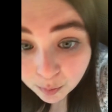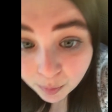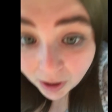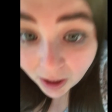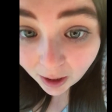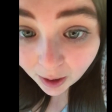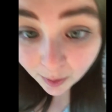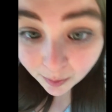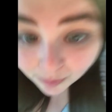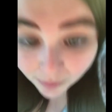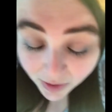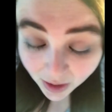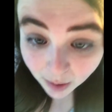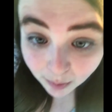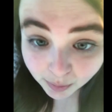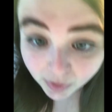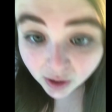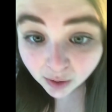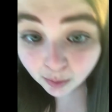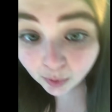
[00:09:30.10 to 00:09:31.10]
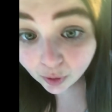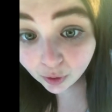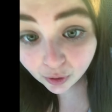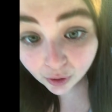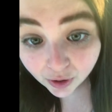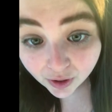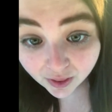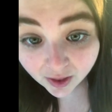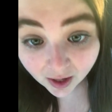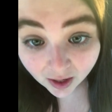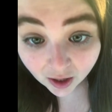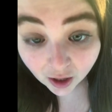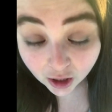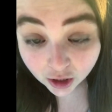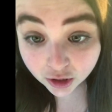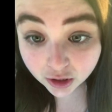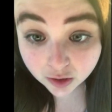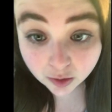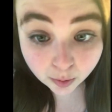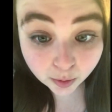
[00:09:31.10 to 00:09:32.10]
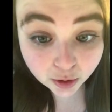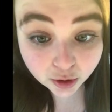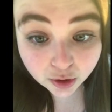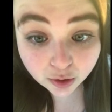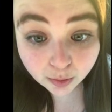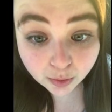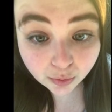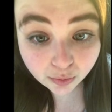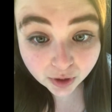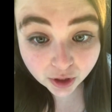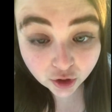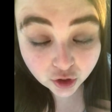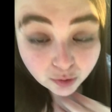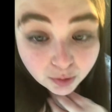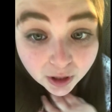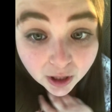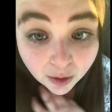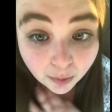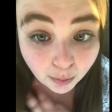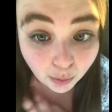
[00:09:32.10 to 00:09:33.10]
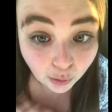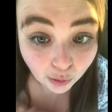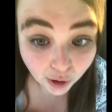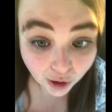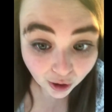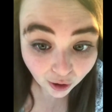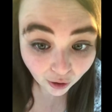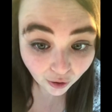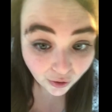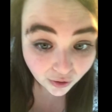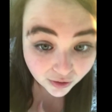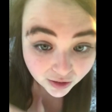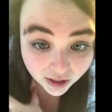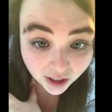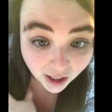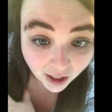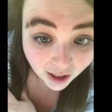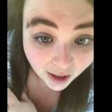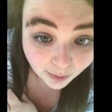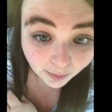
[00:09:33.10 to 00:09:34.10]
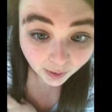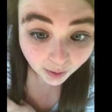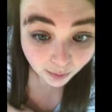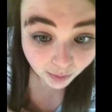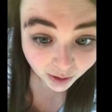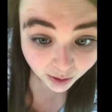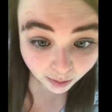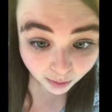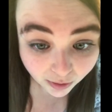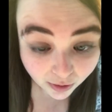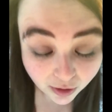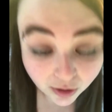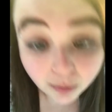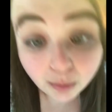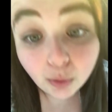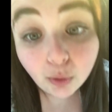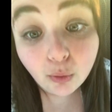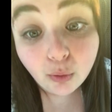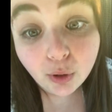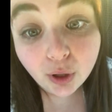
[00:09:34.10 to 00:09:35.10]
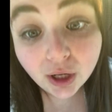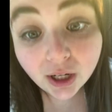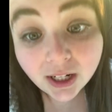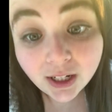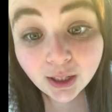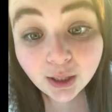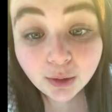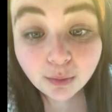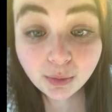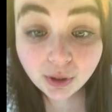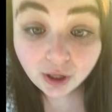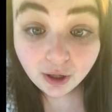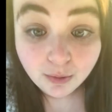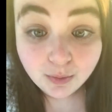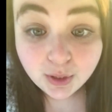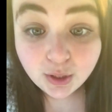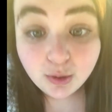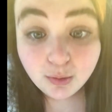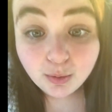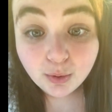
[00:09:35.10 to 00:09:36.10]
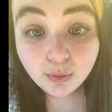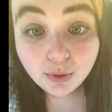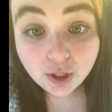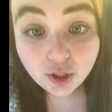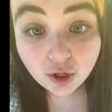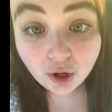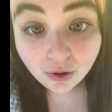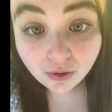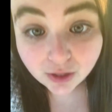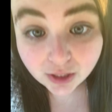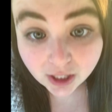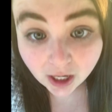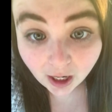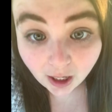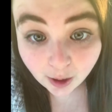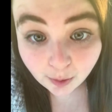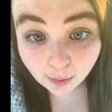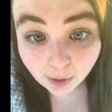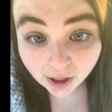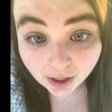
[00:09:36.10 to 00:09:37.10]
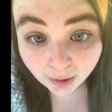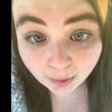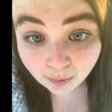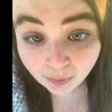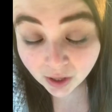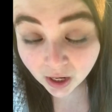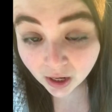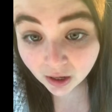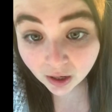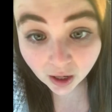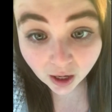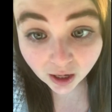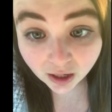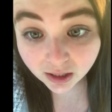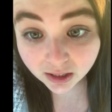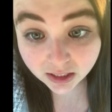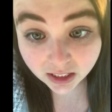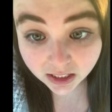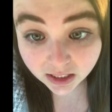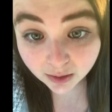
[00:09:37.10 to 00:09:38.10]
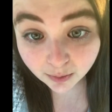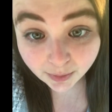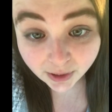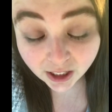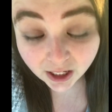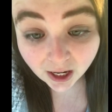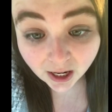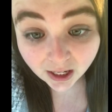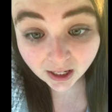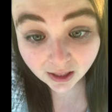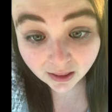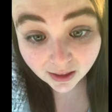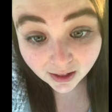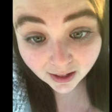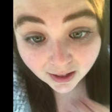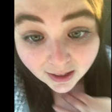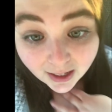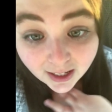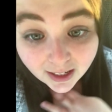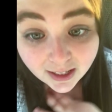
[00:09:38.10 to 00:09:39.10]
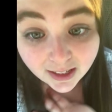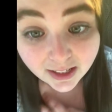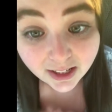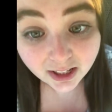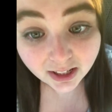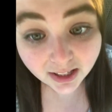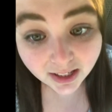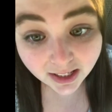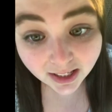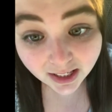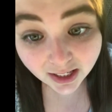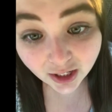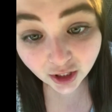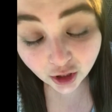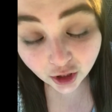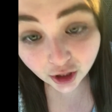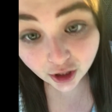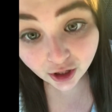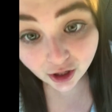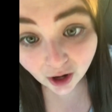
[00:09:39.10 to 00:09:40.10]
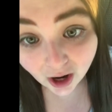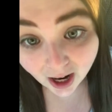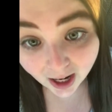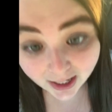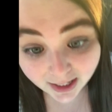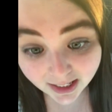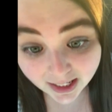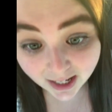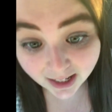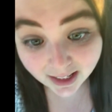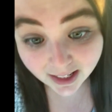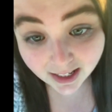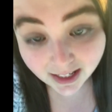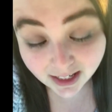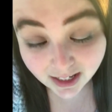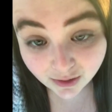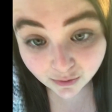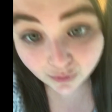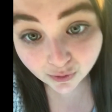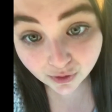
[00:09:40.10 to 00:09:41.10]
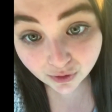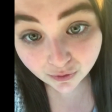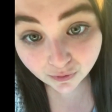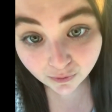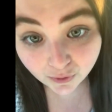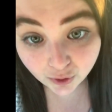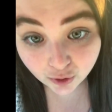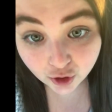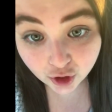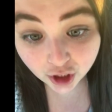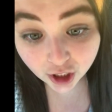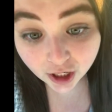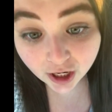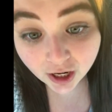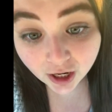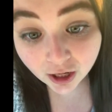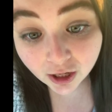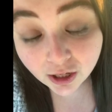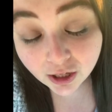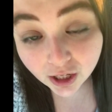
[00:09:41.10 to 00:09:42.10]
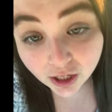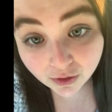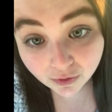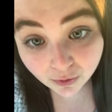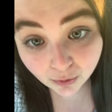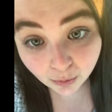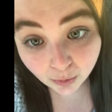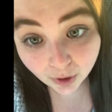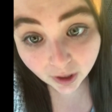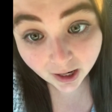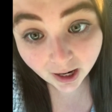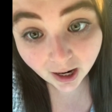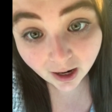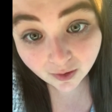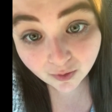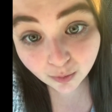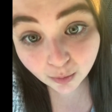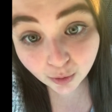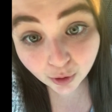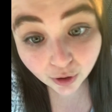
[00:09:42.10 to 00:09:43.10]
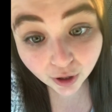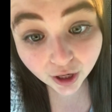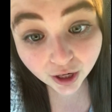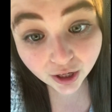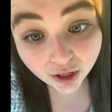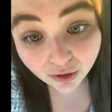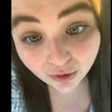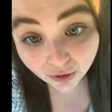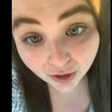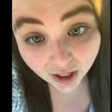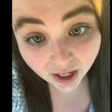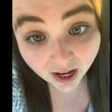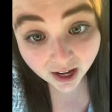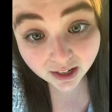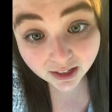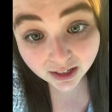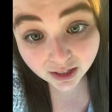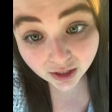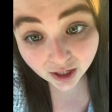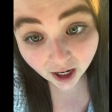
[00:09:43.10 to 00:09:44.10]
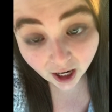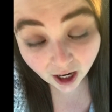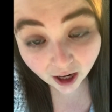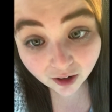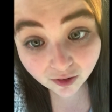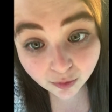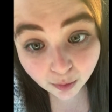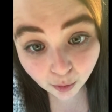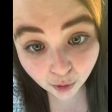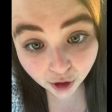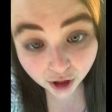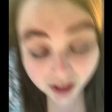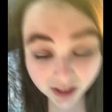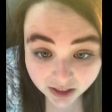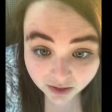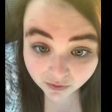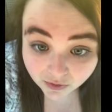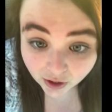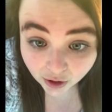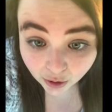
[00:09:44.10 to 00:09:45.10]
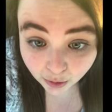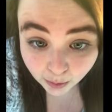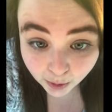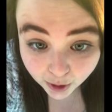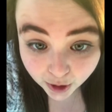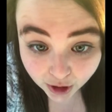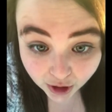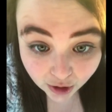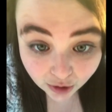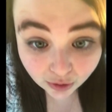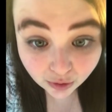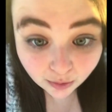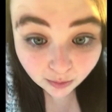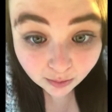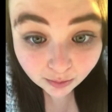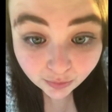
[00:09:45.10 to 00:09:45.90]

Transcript: But people that are super, super rich become poor all the time, and people that are poor become super rich all the time, right? And it doesn't mean anything, and it doesn't secure your identity for the future. If you want to have more, you get to have more. It's available to you.